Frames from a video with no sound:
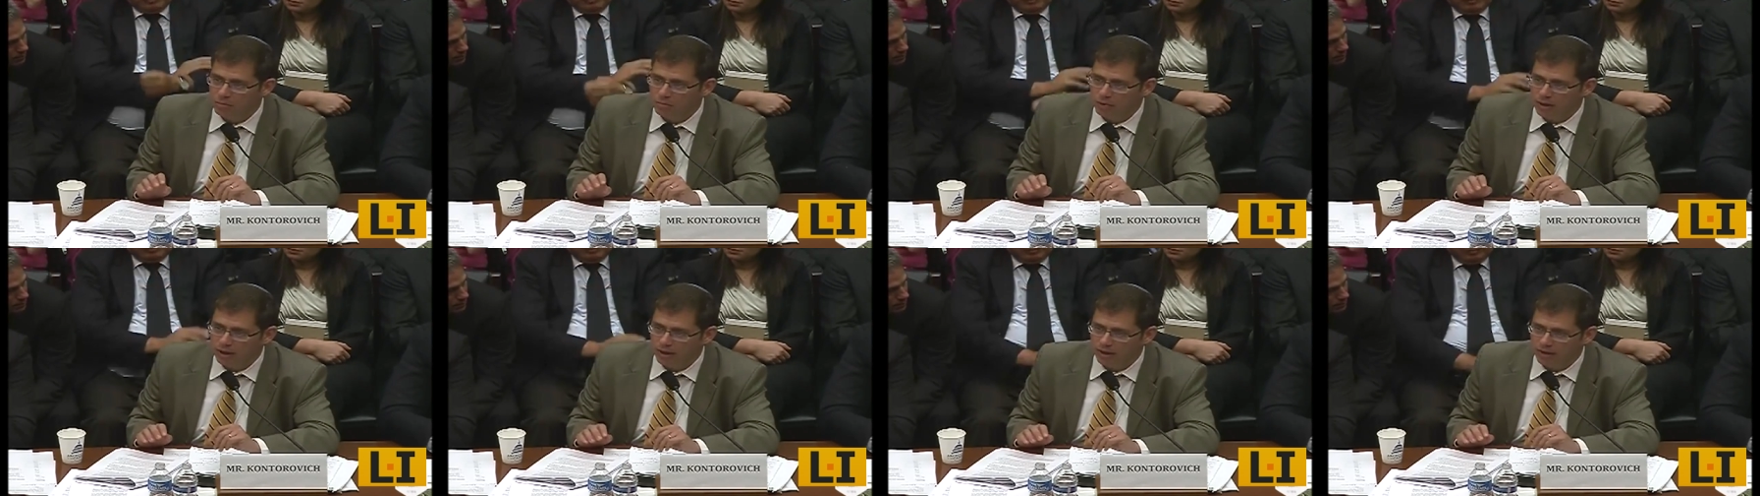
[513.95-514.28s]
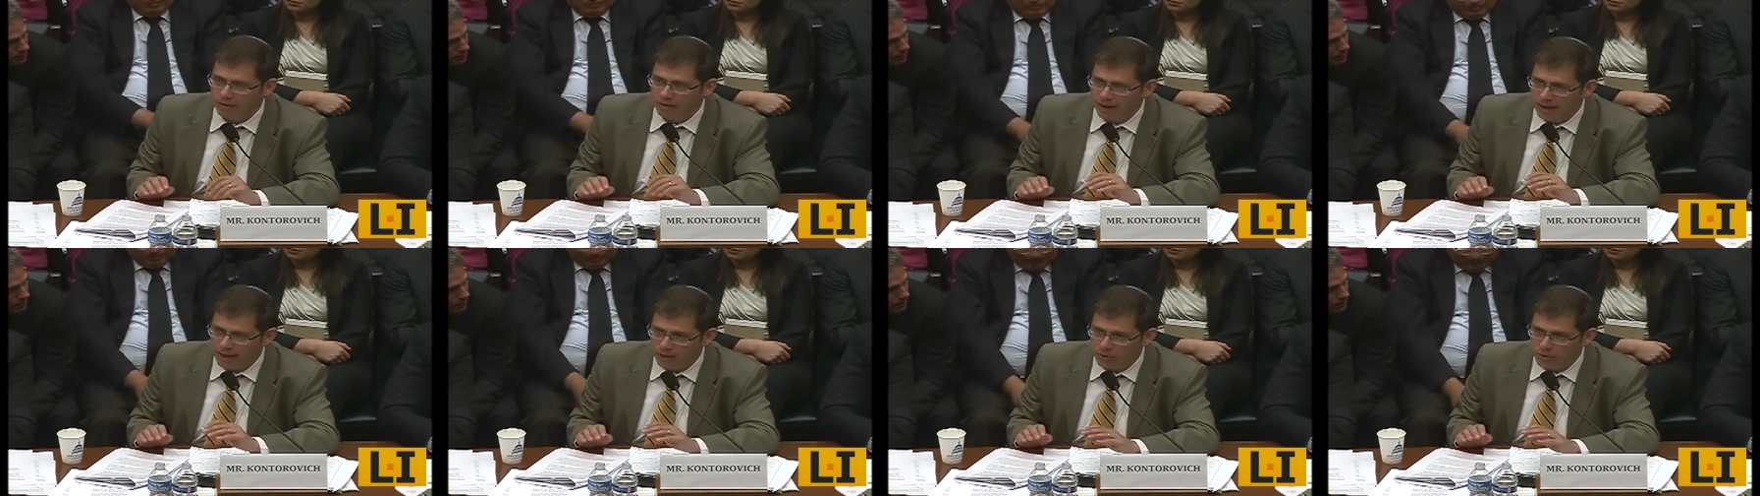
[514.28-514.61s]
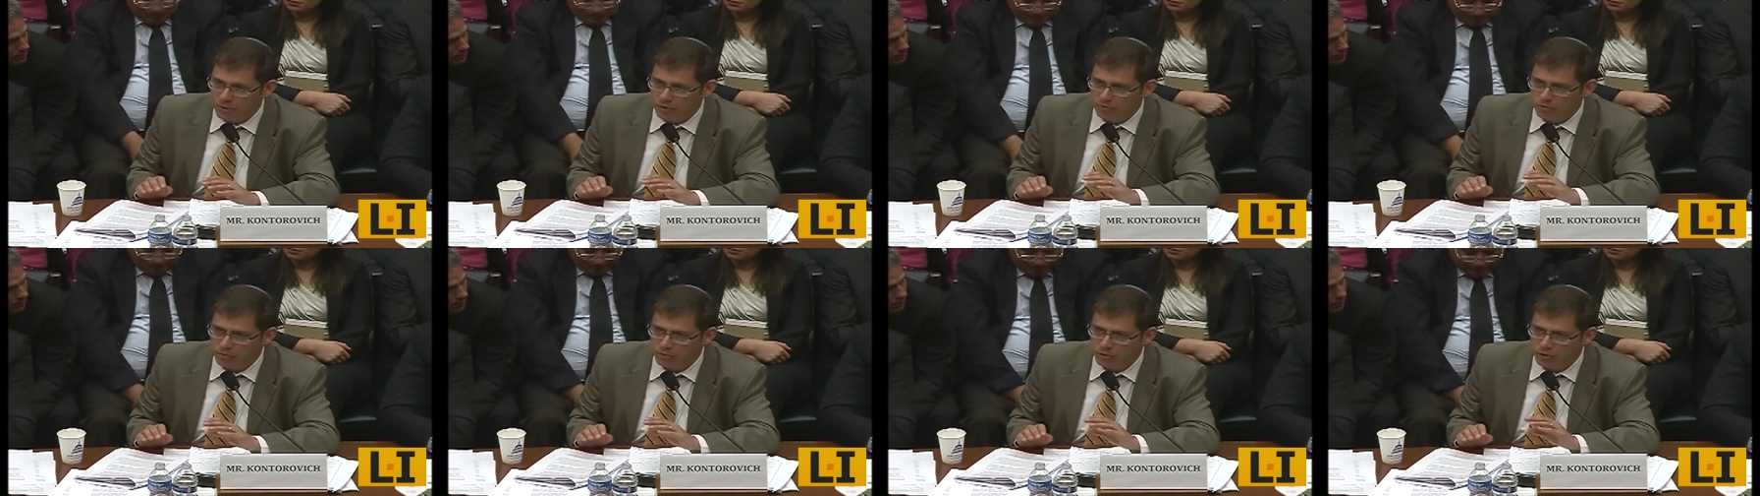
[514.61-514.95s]
by
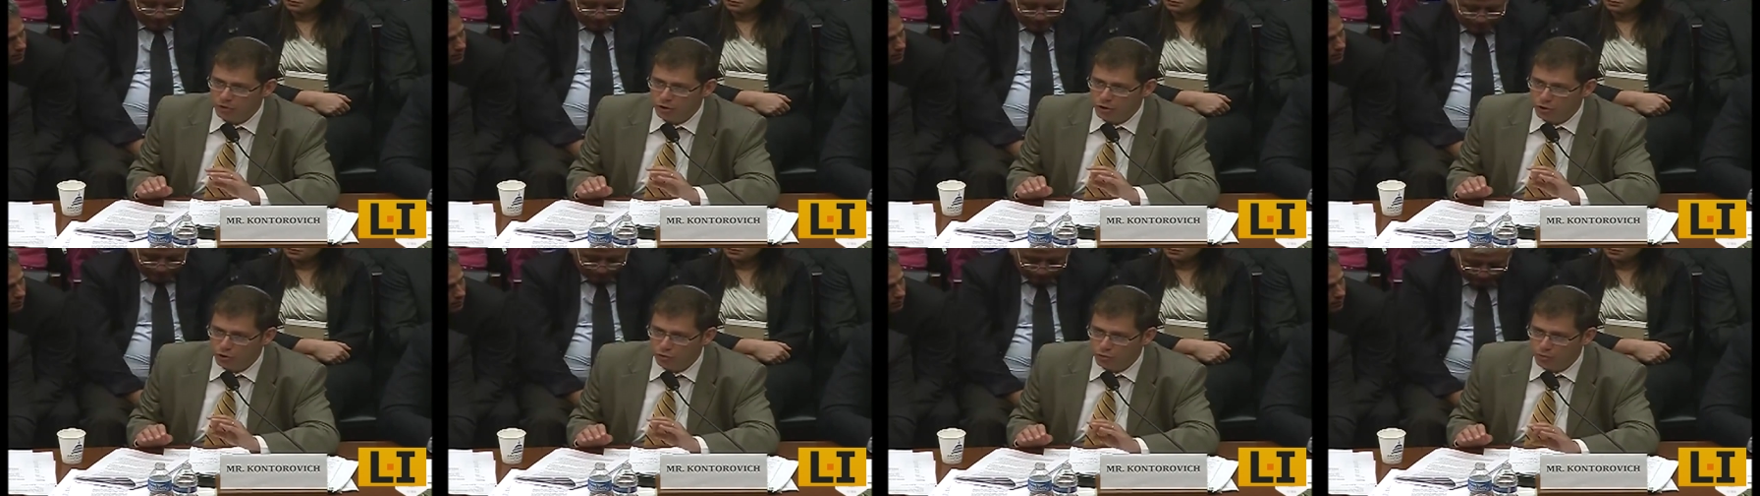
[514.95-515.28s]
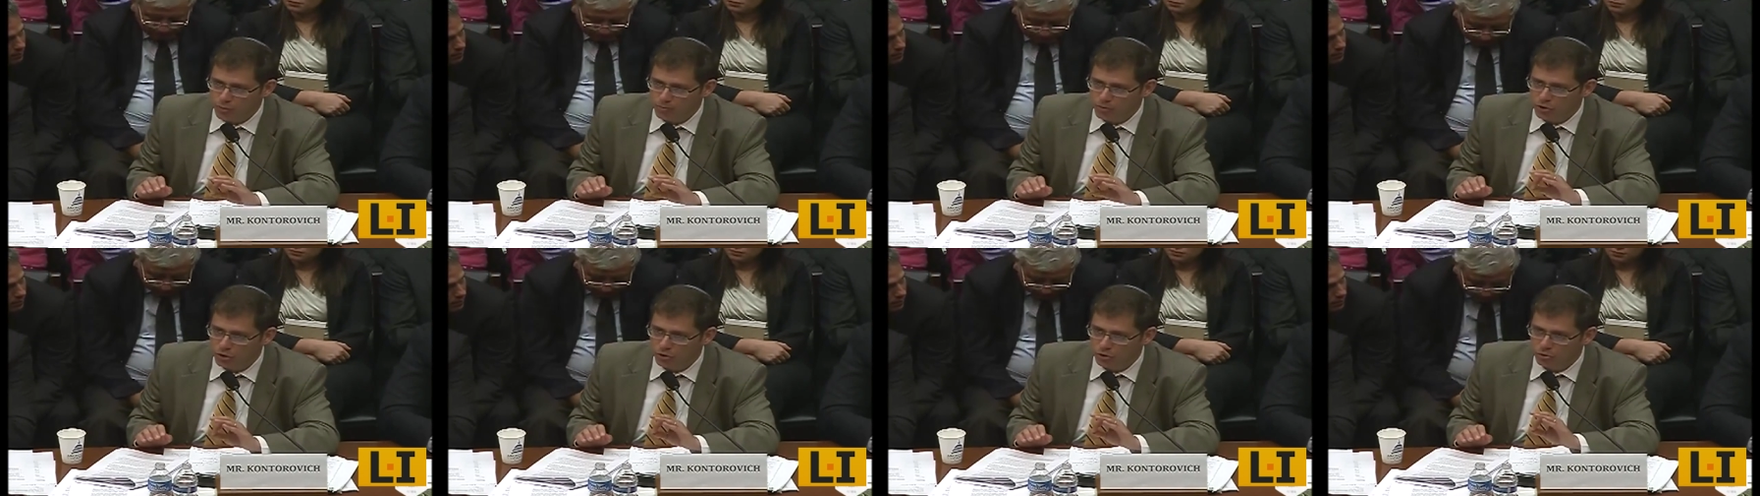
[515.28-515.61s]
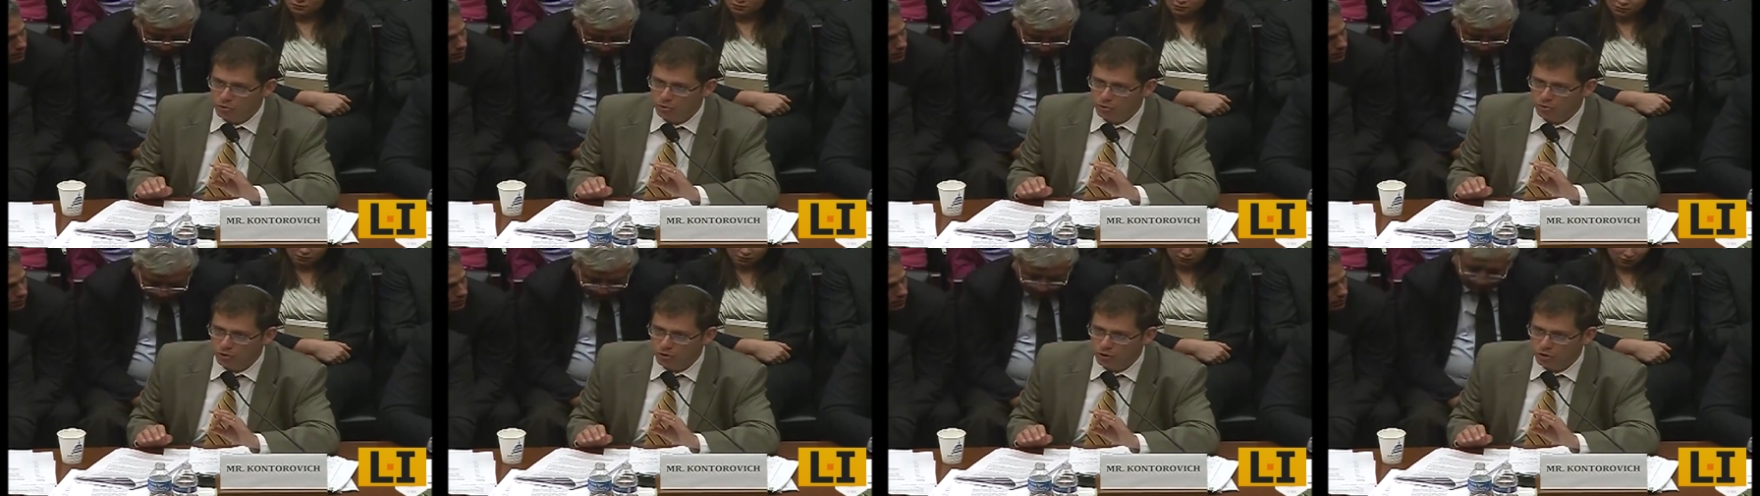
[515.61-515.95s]
allowing for
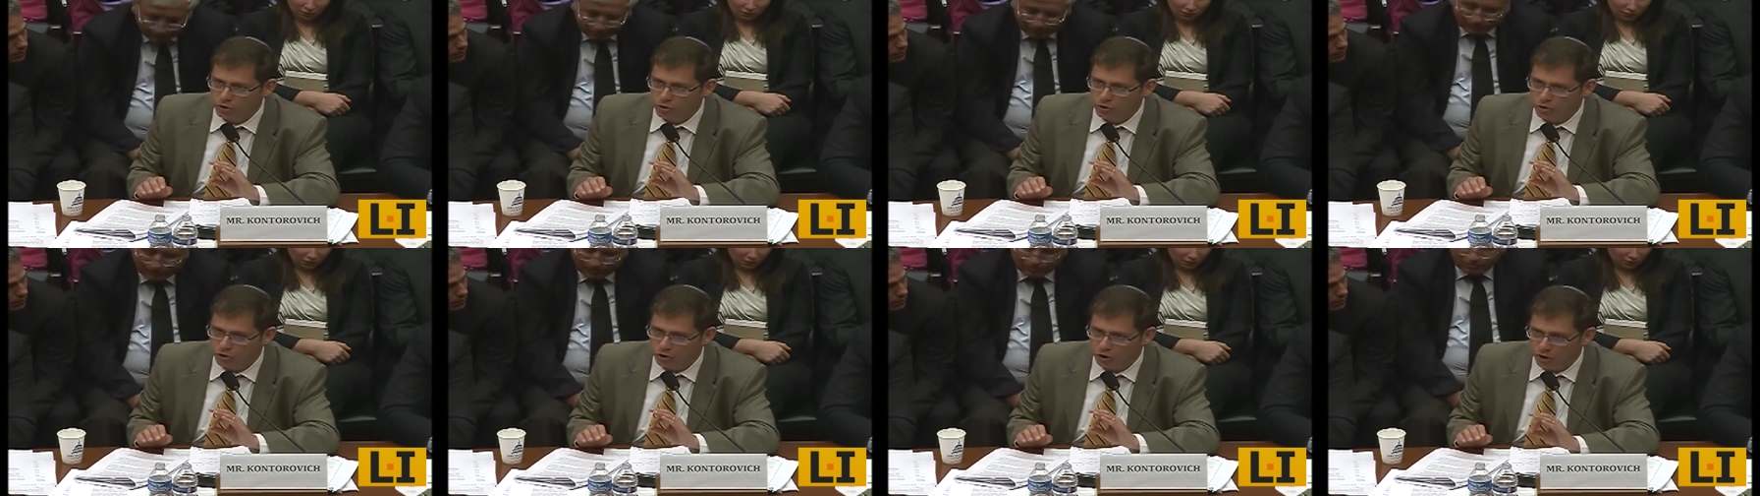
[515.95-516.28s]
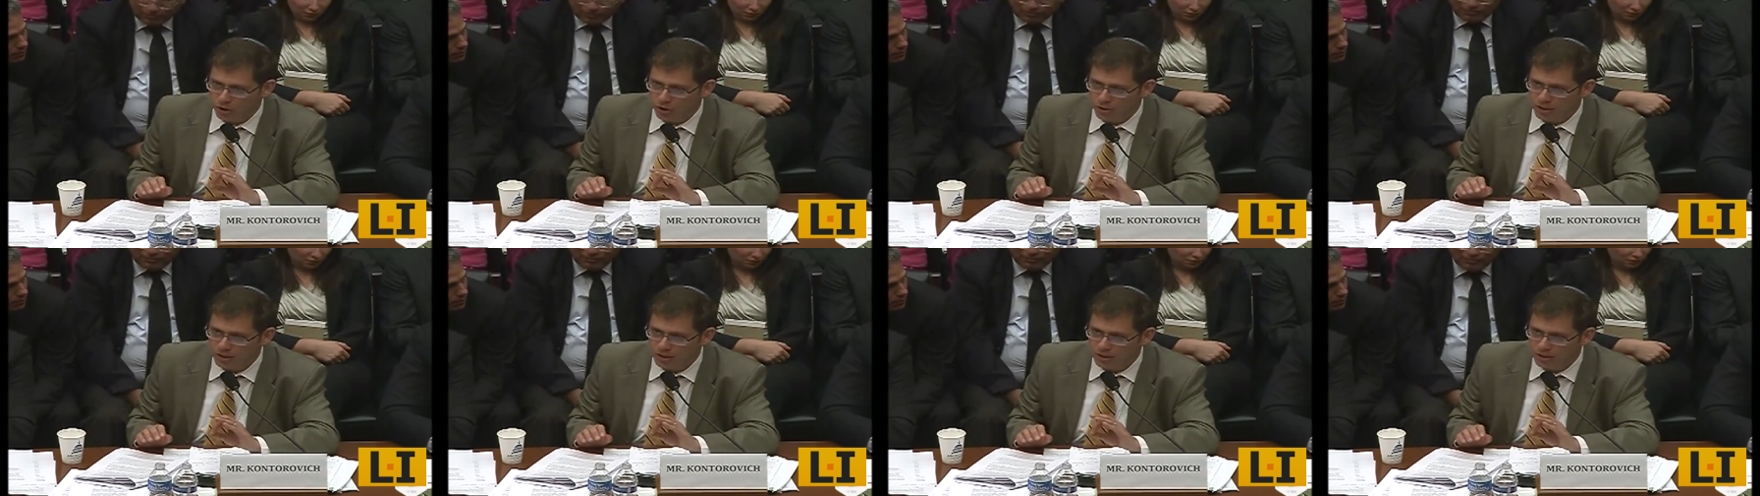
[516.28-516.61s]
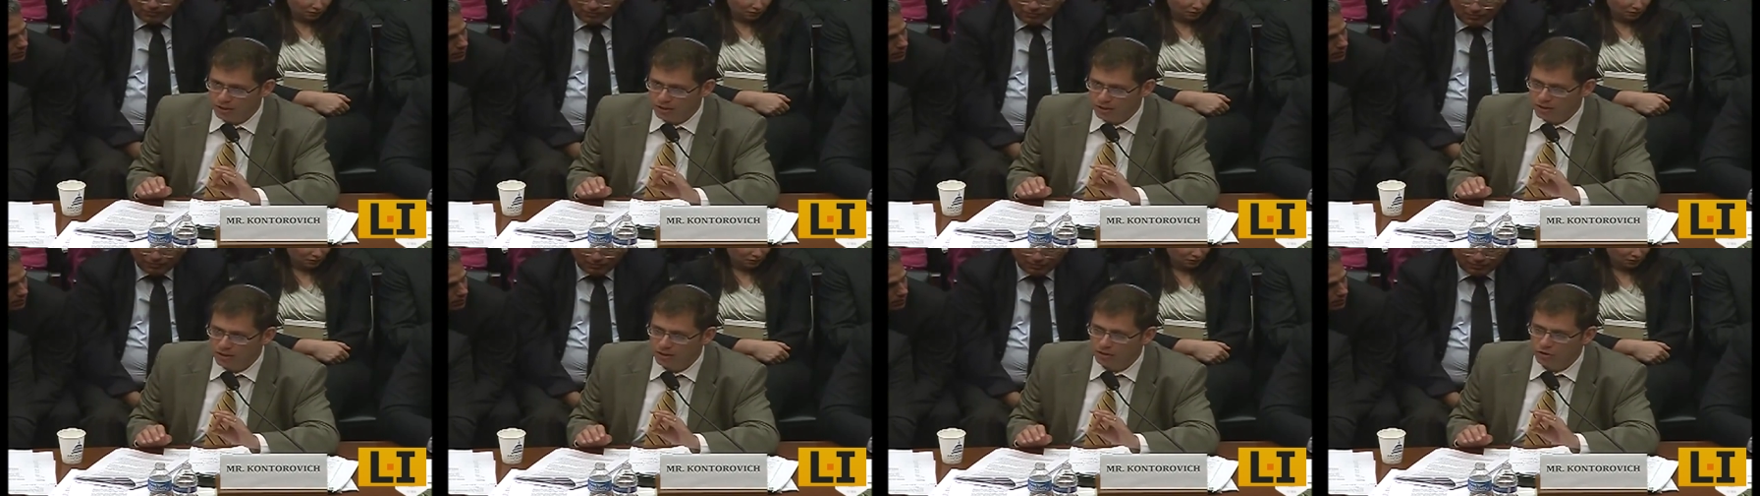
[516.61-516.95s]
discriminatory,
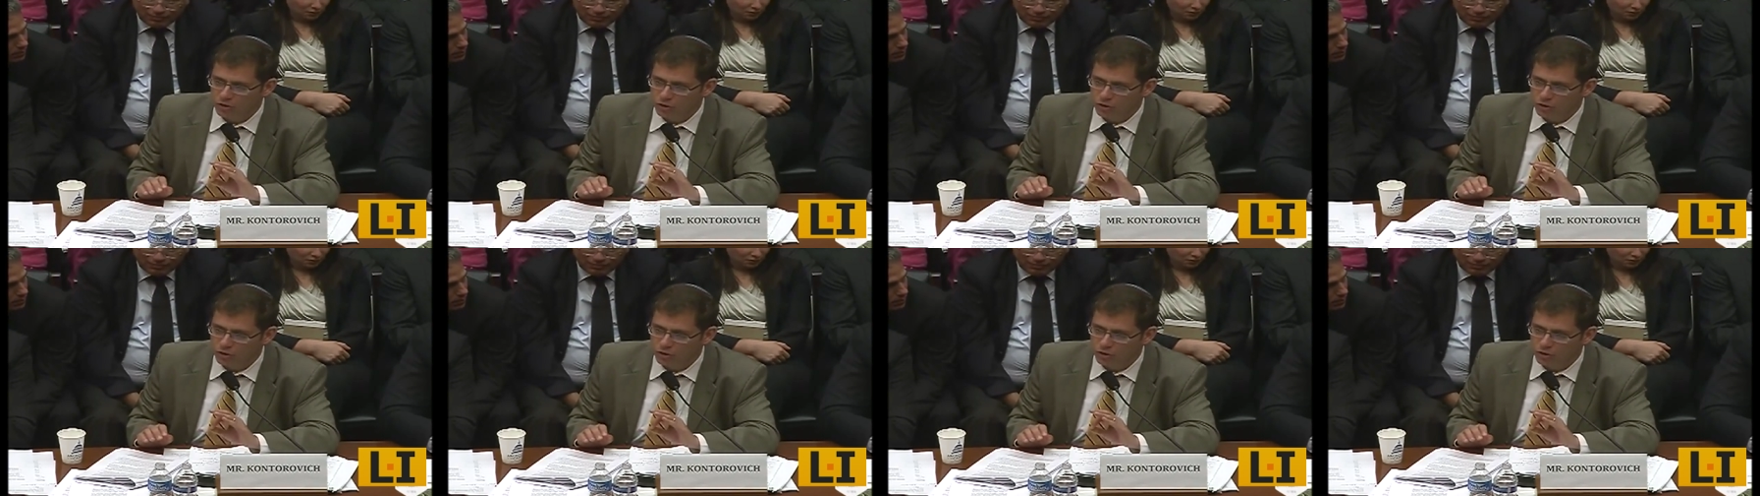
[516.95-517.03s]
targeted,